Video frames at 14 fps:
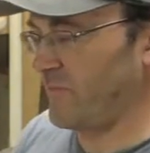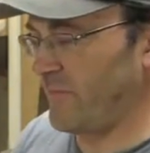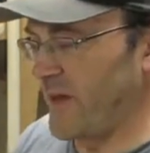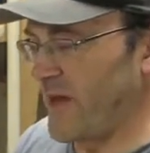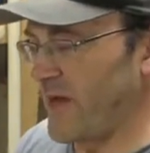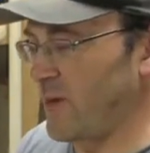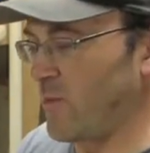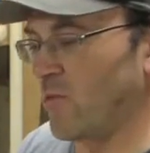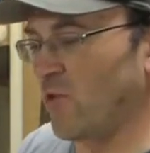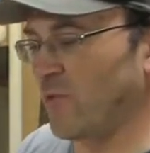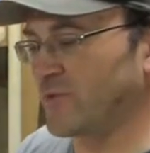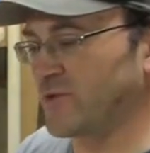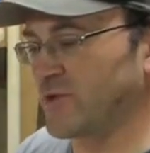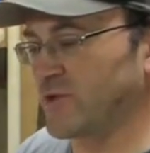barely
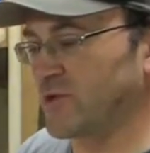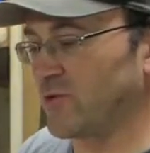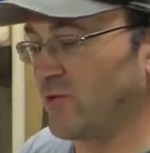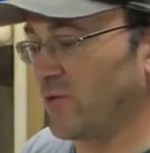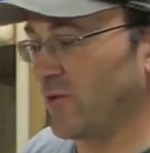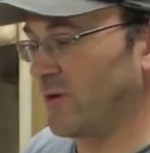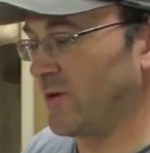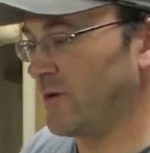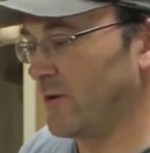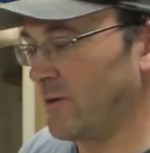warped at all,